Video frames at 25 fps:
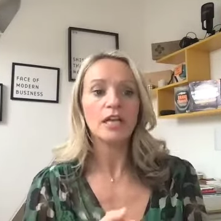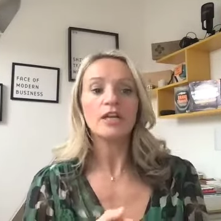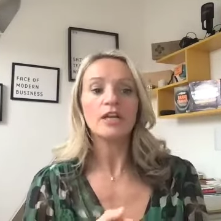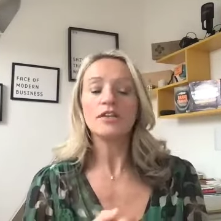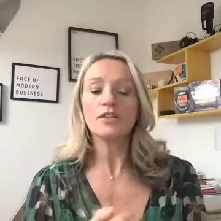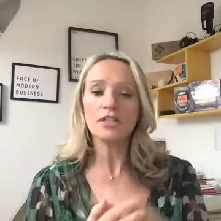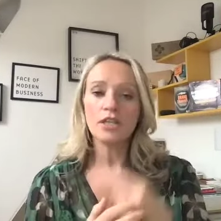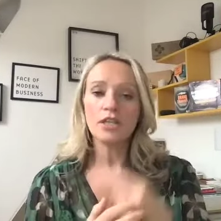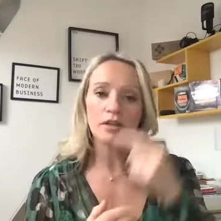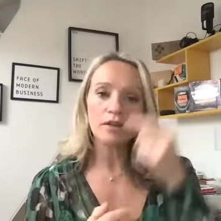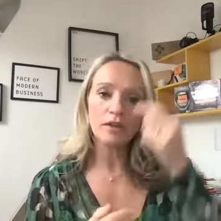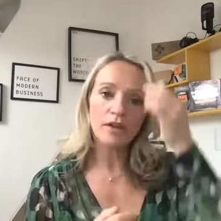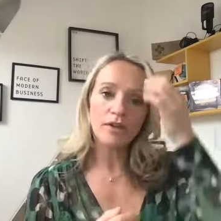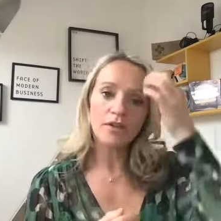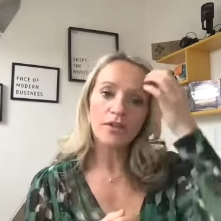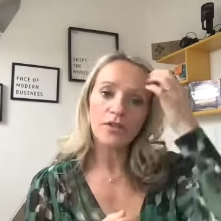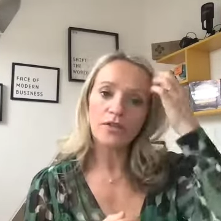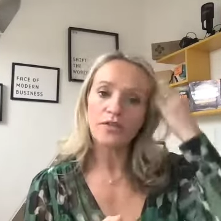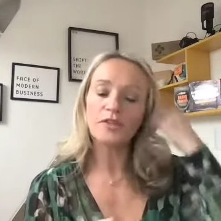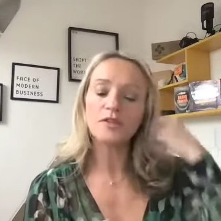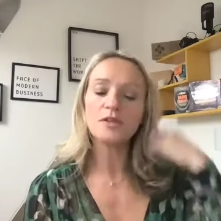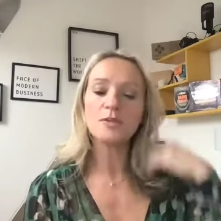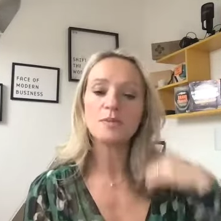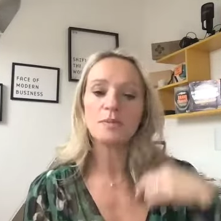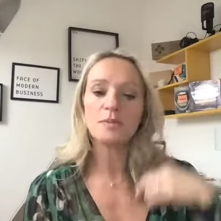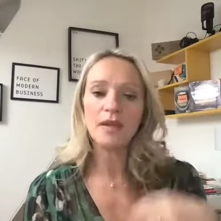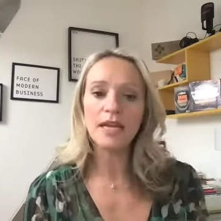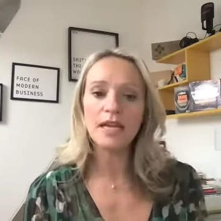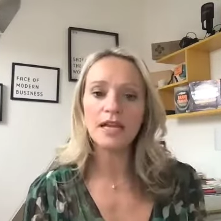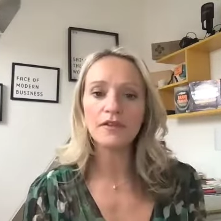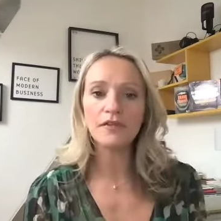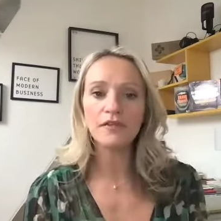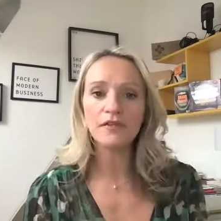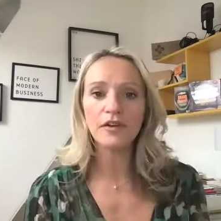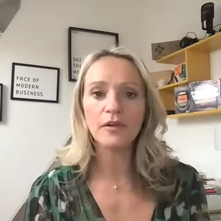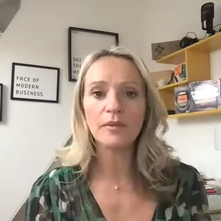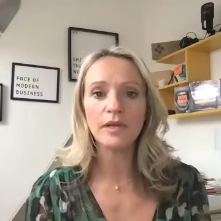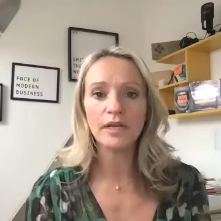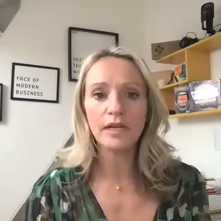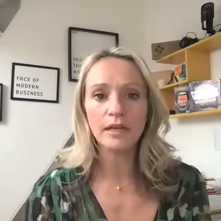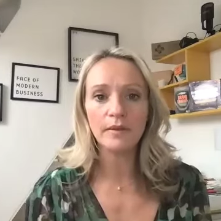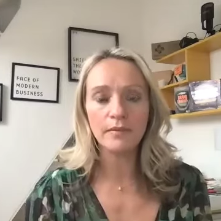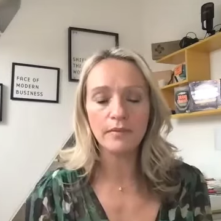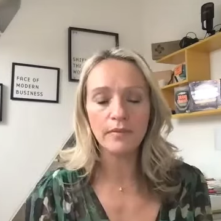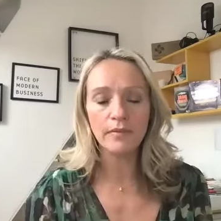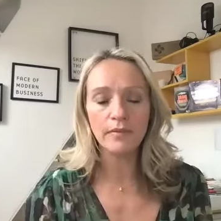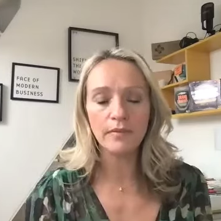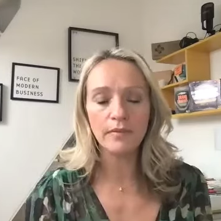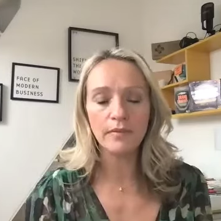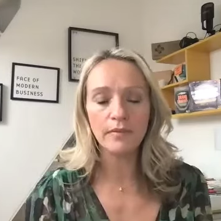So you speak from
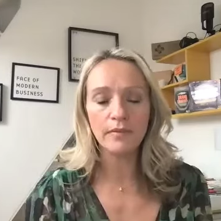an